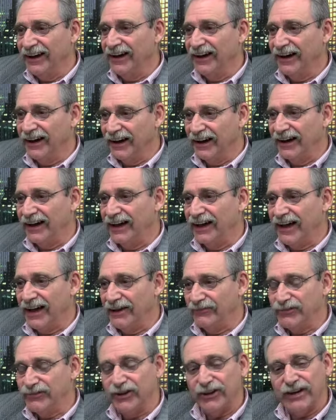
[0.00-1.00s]

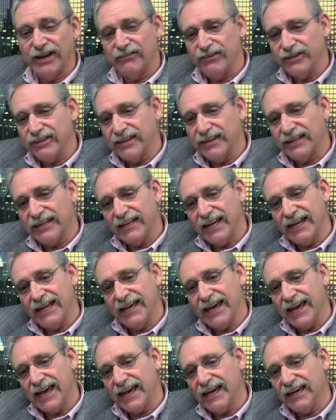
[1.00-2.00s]
have done everything they
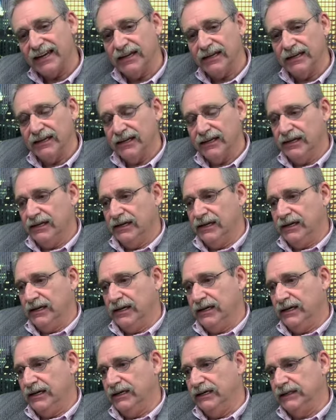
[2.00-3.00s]
can,
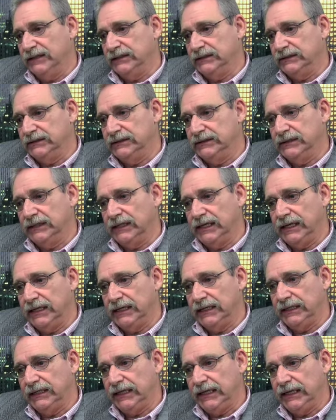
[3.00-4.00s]
and
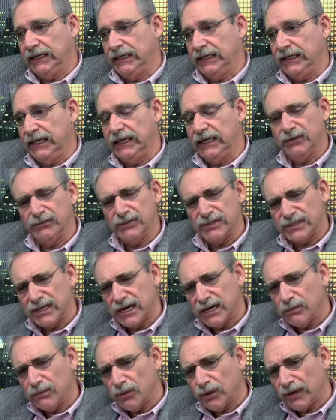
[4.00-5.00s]
there isn't
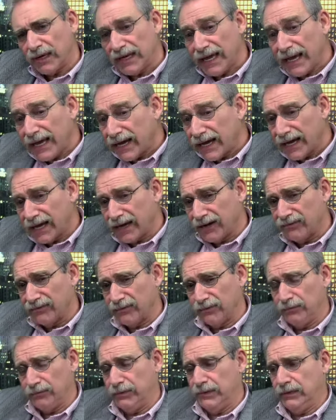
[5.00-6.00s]
any more to get out of
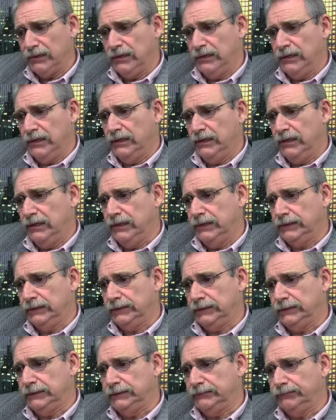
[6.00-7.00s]

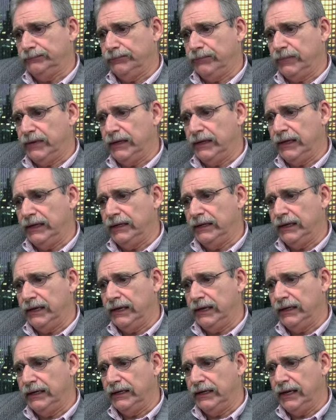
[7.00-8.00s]
them.
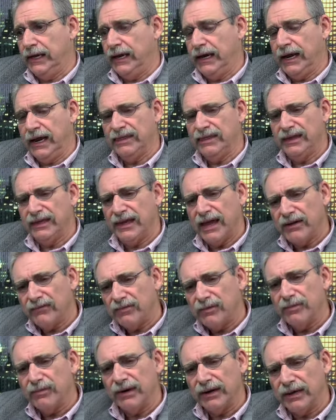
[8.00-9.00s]
And I think
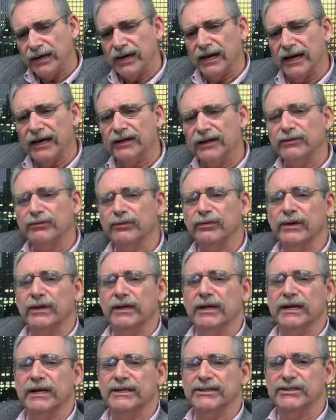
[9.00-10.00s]
everybody kind of
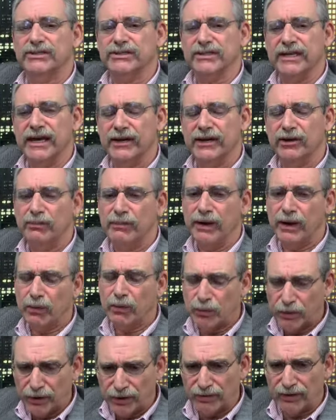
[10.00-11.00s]
realizes that, no matter
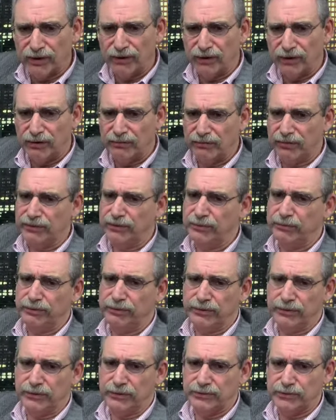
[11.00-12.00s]
where they are on the
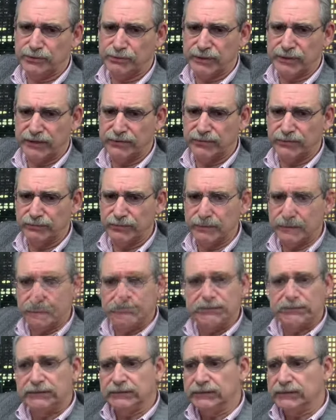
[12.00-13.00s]
political spectrum.
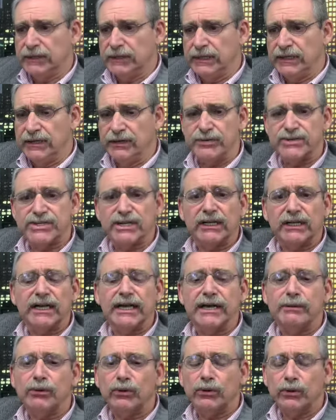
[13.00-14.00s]
There isn't a
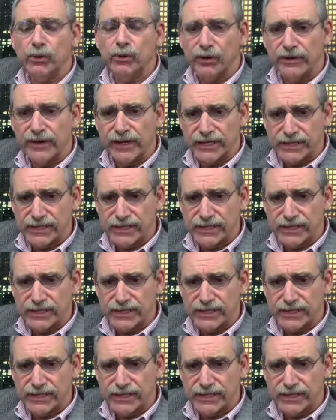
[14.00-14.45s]
labor law that